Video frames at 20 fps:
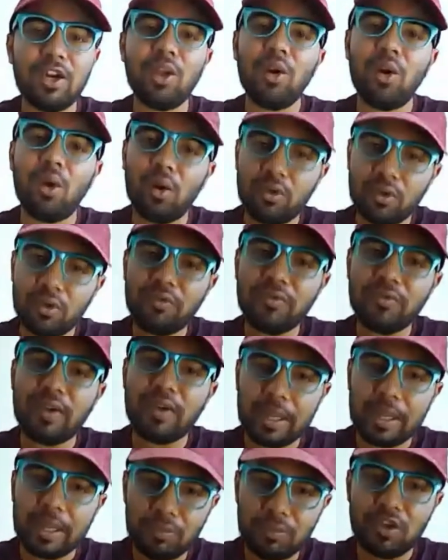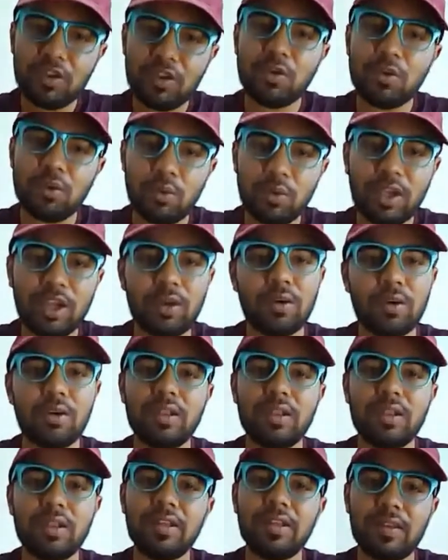a lot of time just doing all
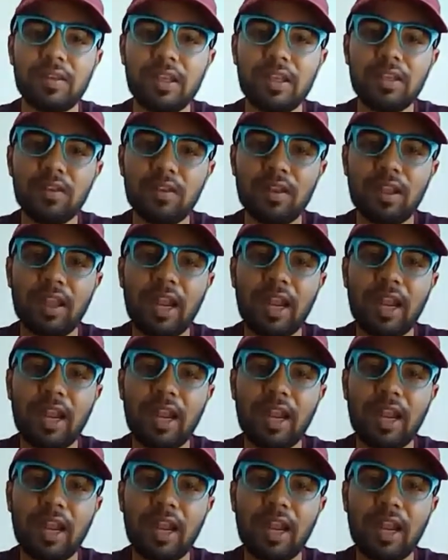these things,